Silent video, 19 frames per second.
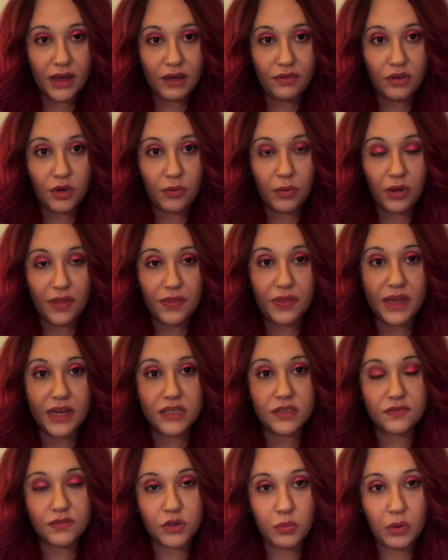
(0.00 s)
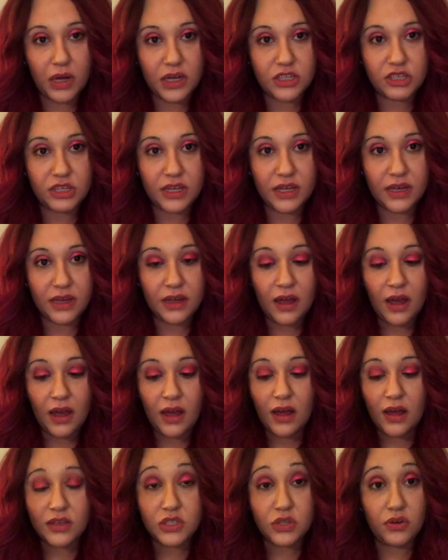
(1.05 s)
everyone, thanks for watching.
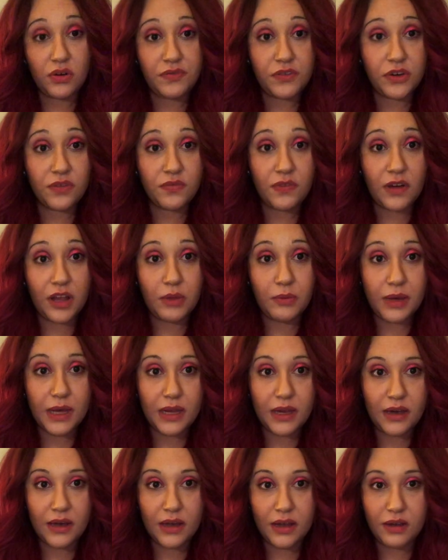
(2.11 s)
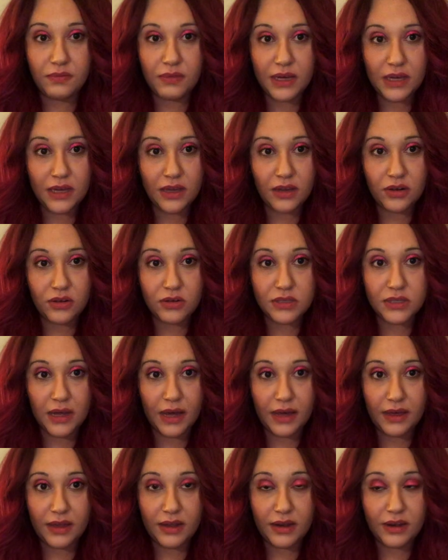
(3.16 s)
So if you're following any kind of a keto
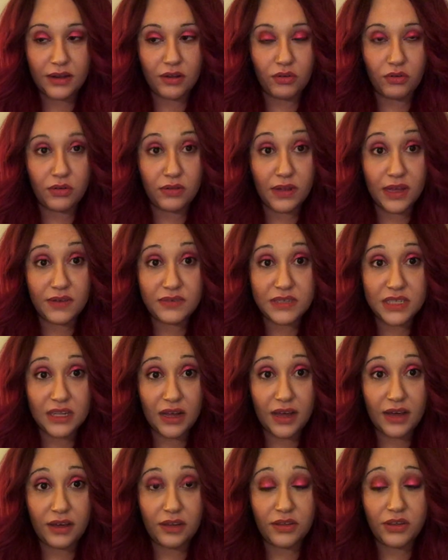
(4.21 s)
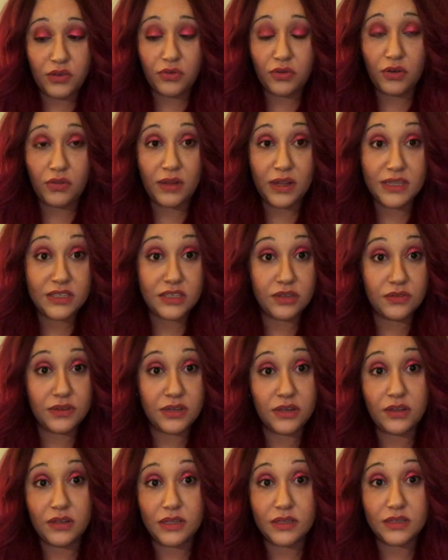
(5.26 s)
diet or lifestyle, you know that
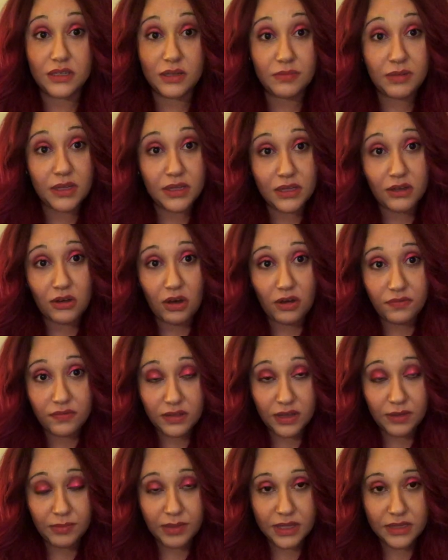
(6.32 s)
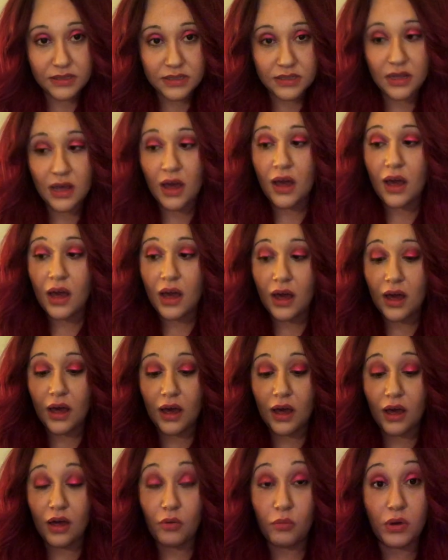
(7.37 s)
cereal is completely off limits.
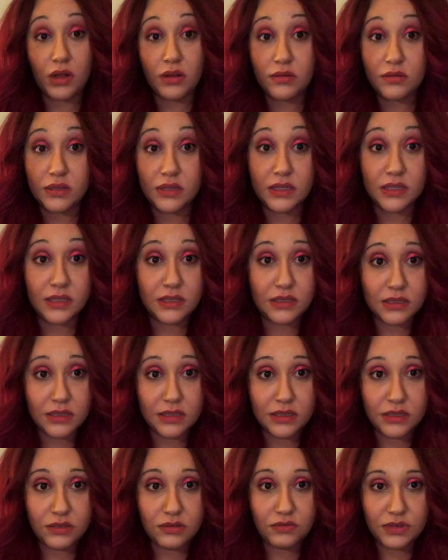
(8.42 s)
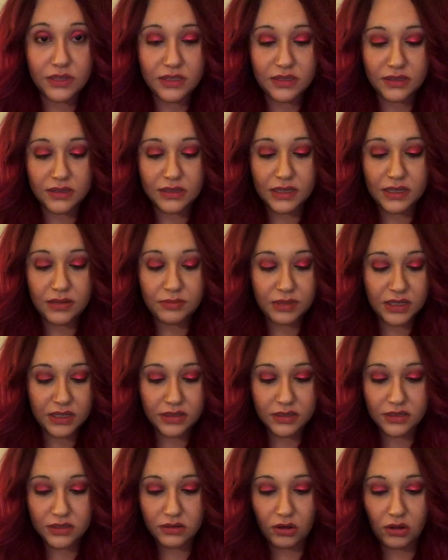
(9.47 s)
Well, at least until recently,
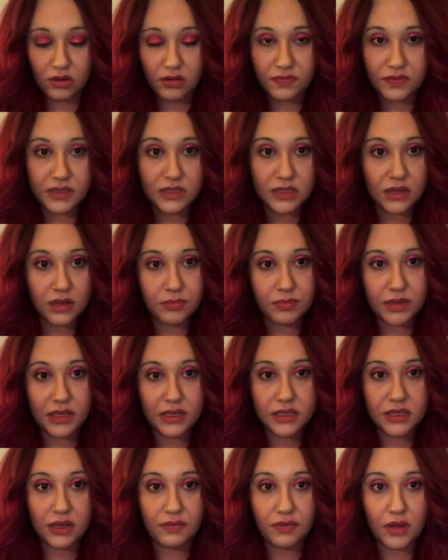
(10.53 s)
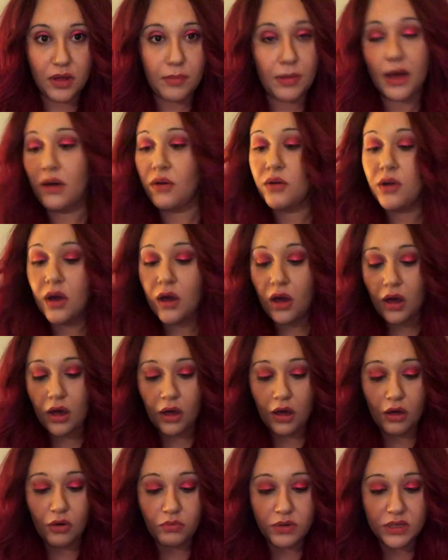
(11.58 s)
because all of these companies have come out
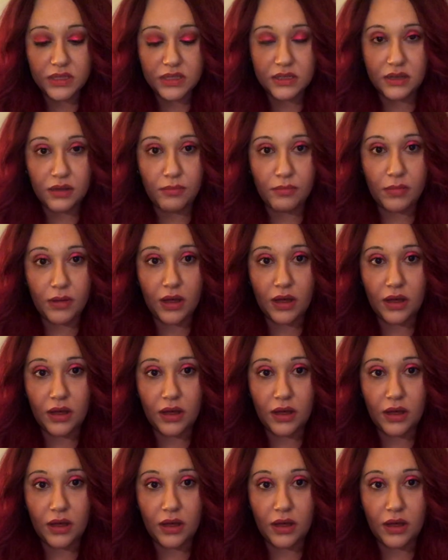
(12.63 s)
with some